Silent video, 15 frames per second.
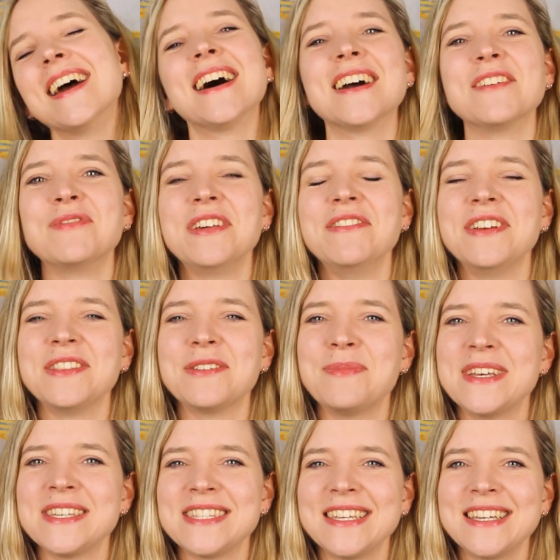I'm living the
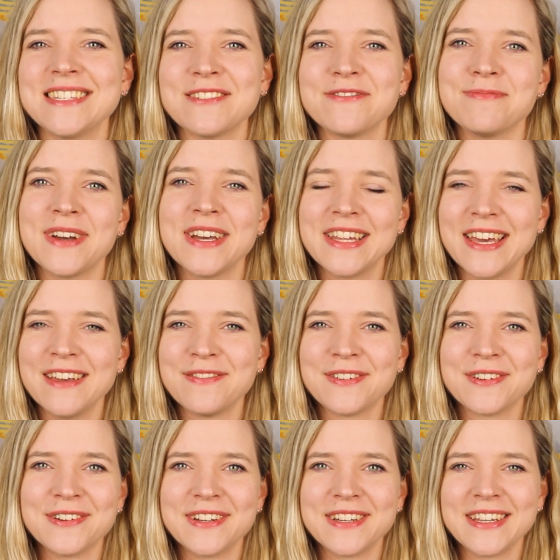best days of my life
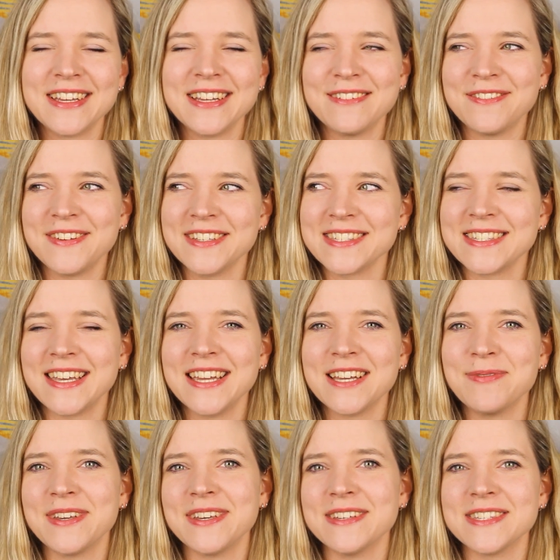currently, it feels
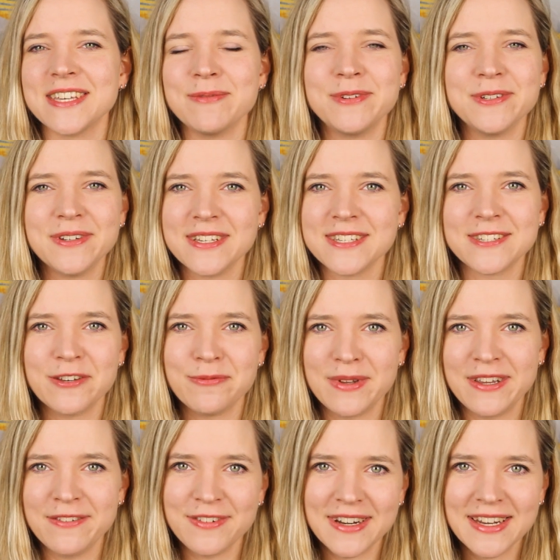like, because I'm doing so
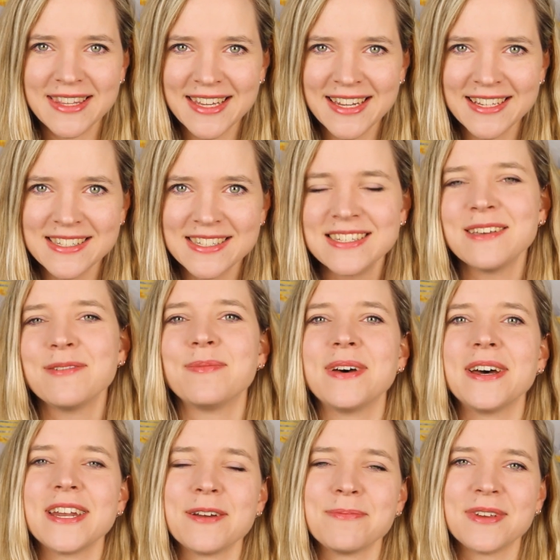many fun things,
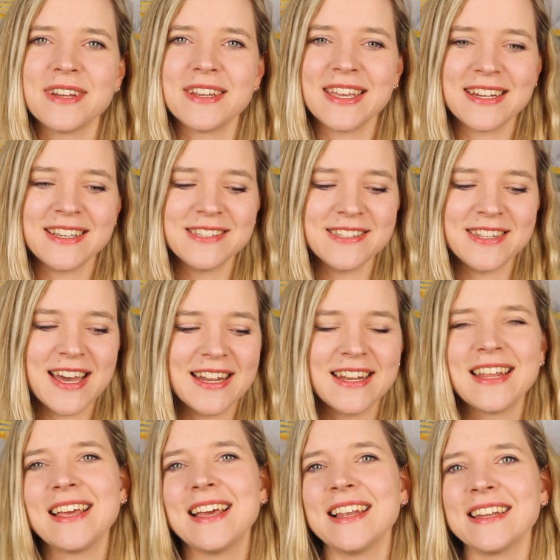but I'm gonna get into
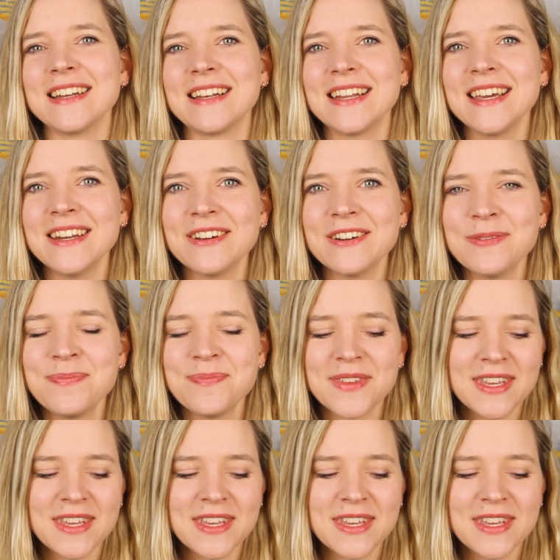that a little later.